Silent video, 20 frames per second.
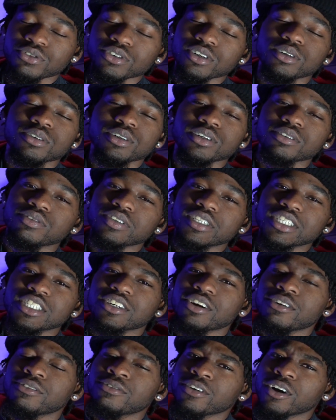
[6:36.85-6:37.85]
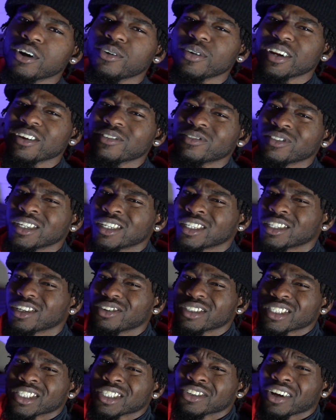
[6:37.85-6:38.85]
Fuck with it, for sure. Fuck with it, for
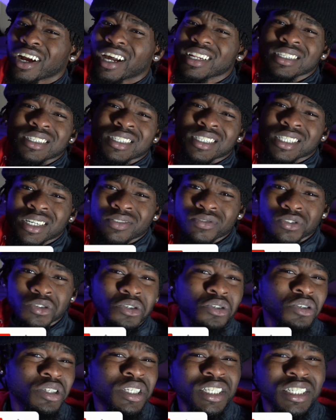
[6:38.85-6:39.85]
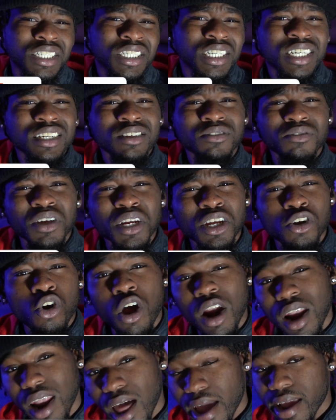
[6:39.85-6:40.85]
sure. Subscribe to the channel if you're new to the channel, give the video
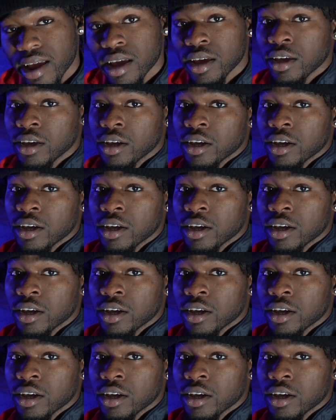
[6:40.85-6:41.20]
a like.